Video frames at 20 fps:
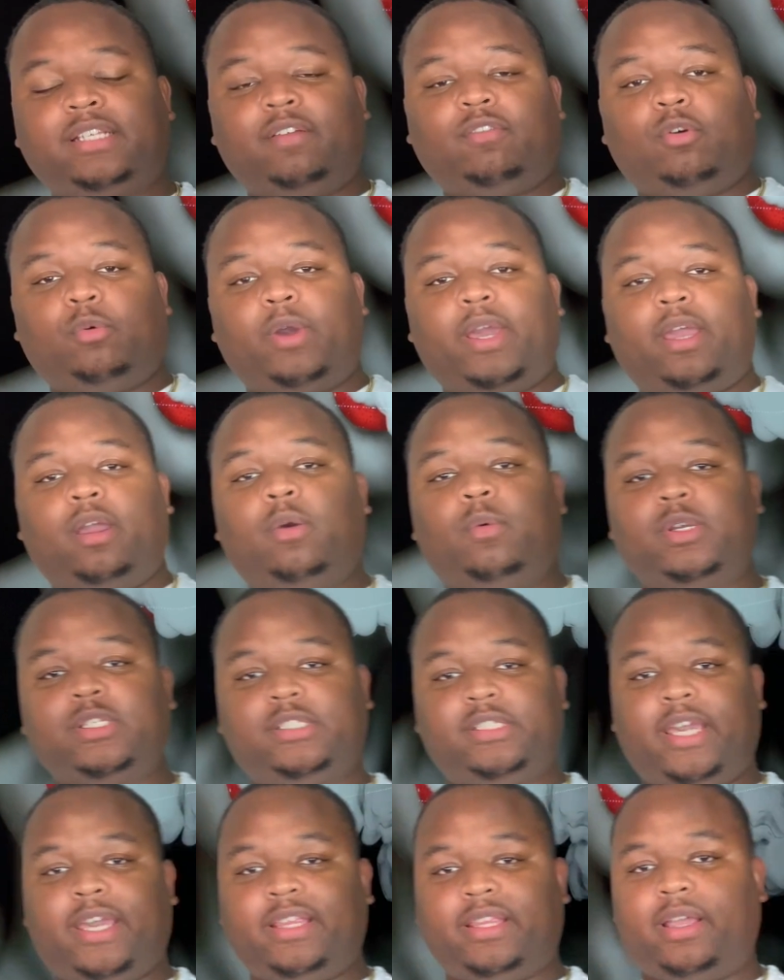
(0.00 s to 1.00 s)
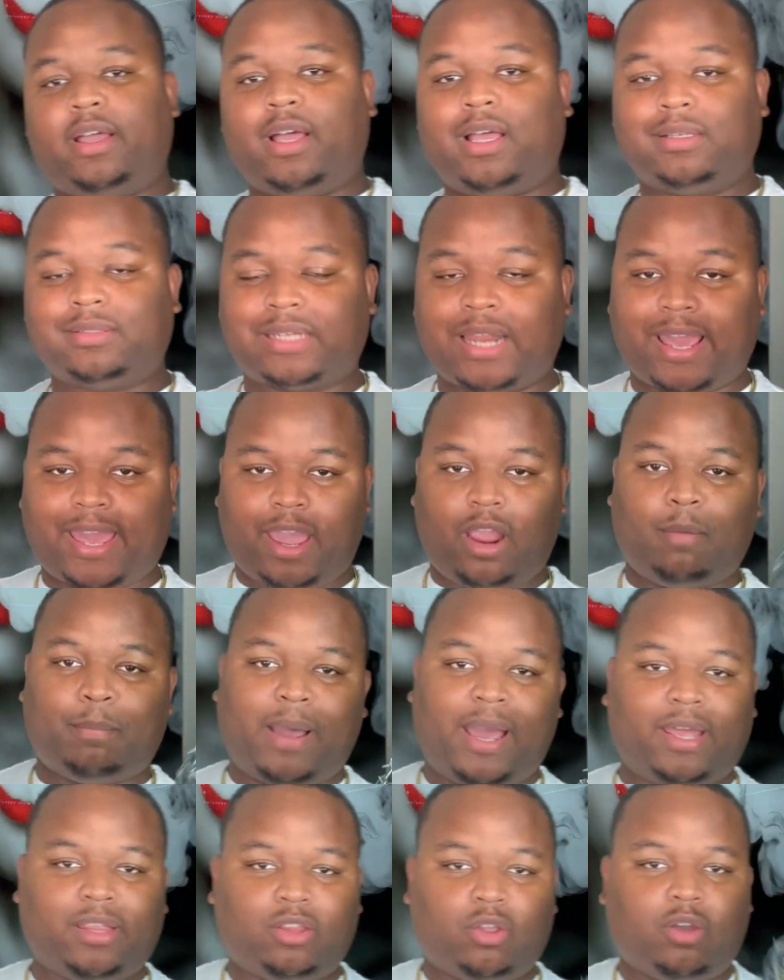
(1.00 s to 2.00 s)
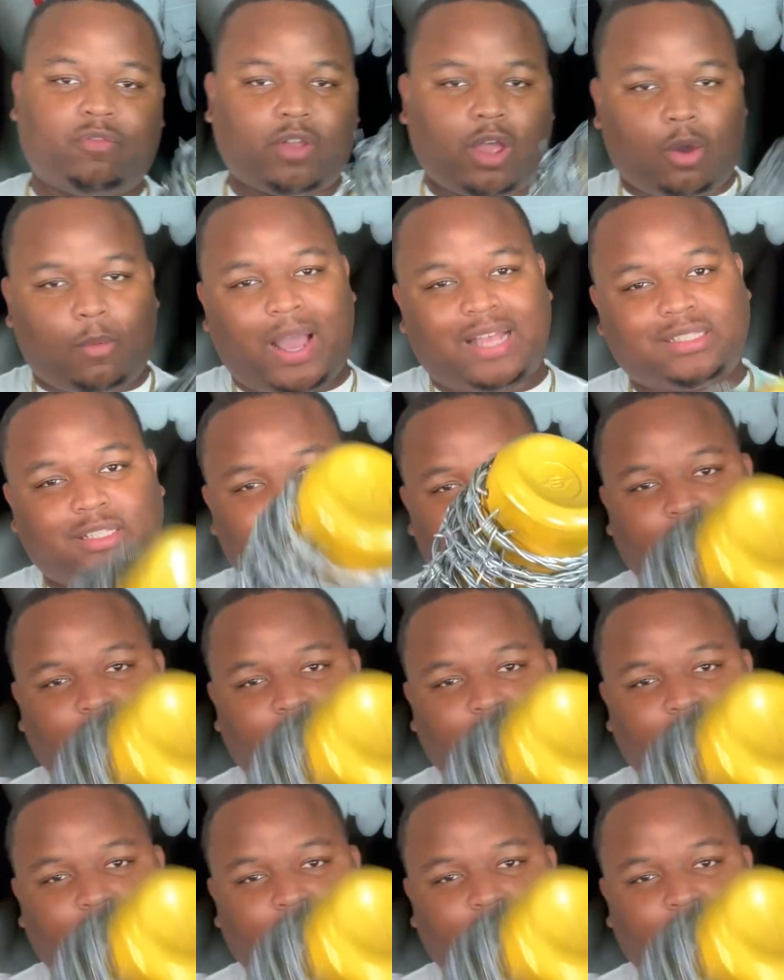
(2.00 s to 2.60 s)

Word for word: giveaway was J-Dubs. Like everybody knows, if y'all watch this